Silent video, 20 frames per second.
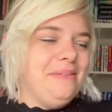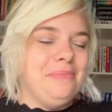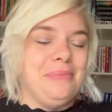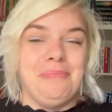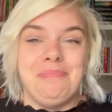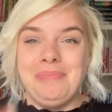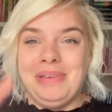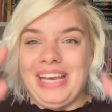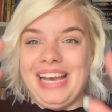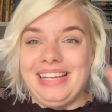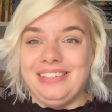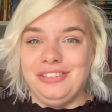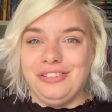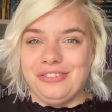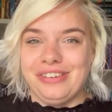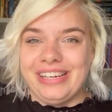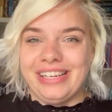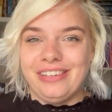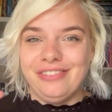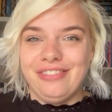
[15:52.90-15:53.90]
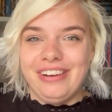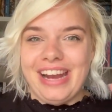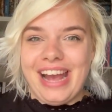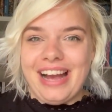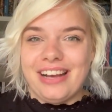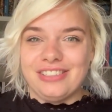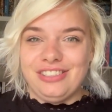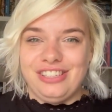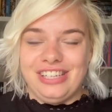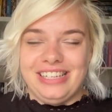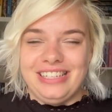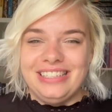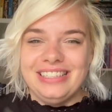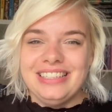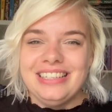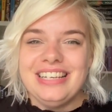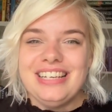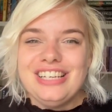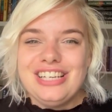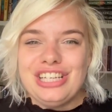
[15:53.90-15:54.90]
meandering reaction
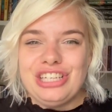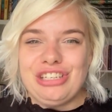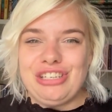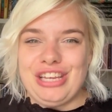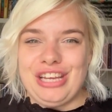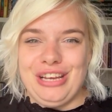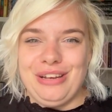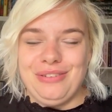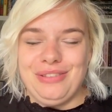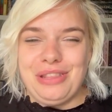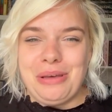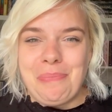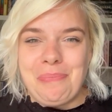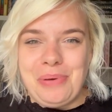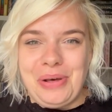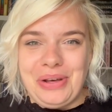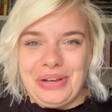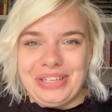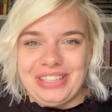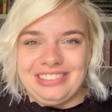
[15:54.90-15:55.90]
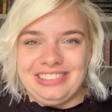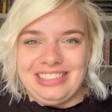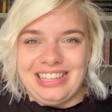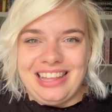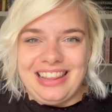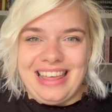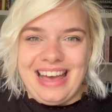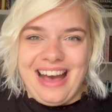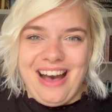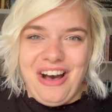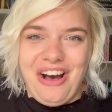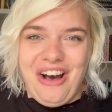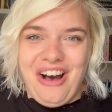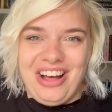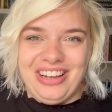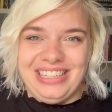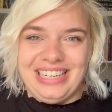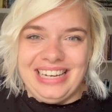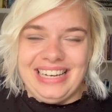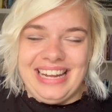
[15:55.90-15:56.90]
to the books that are
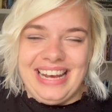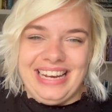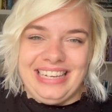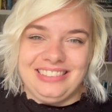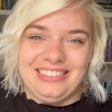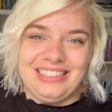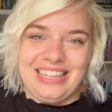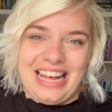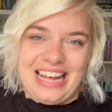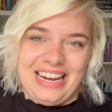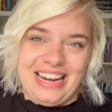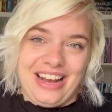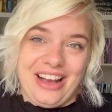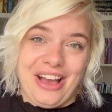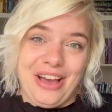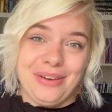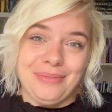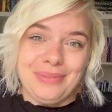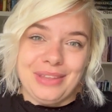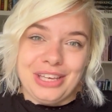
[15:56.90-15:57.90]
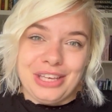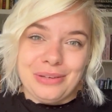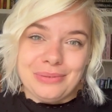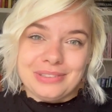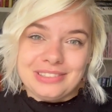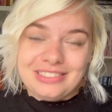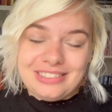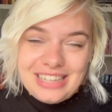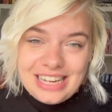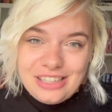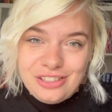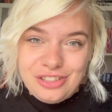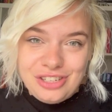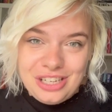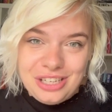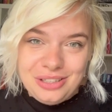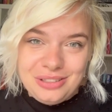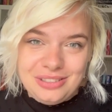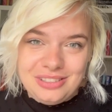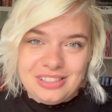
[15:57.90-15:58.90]
on the list. And I hope that you will stay
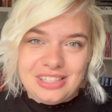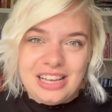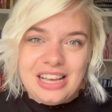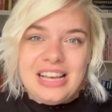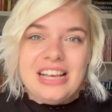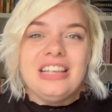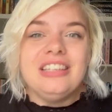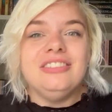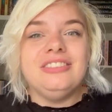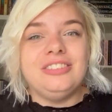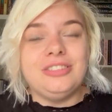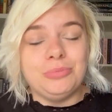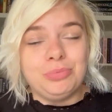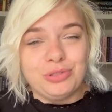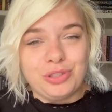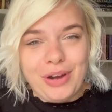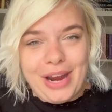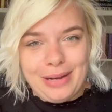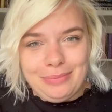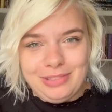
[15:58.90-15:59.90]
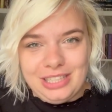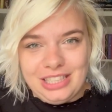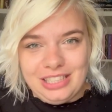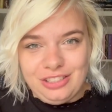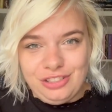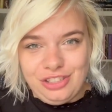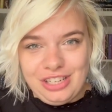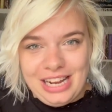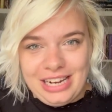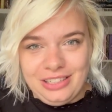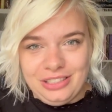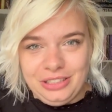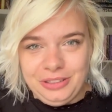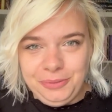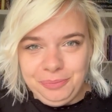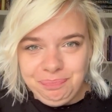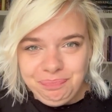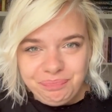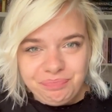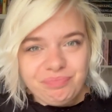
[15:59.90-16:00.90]
tuned, subscribe to this
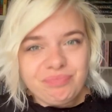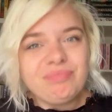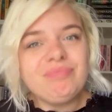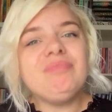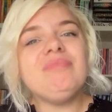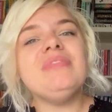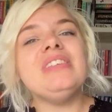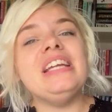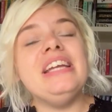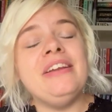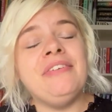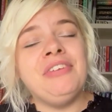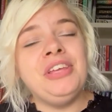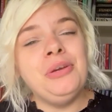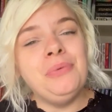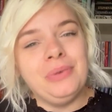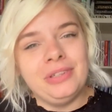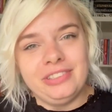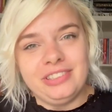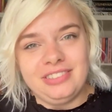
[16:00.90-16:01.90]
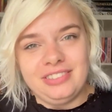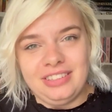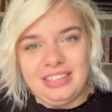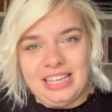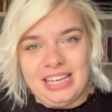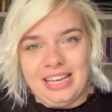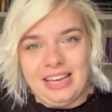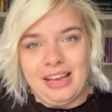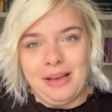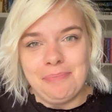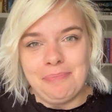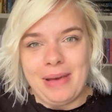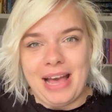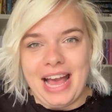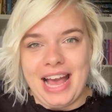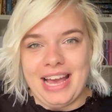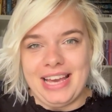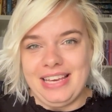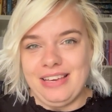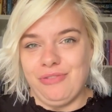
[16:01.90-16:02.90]
channel if you want to see
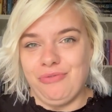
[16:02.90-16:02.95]
my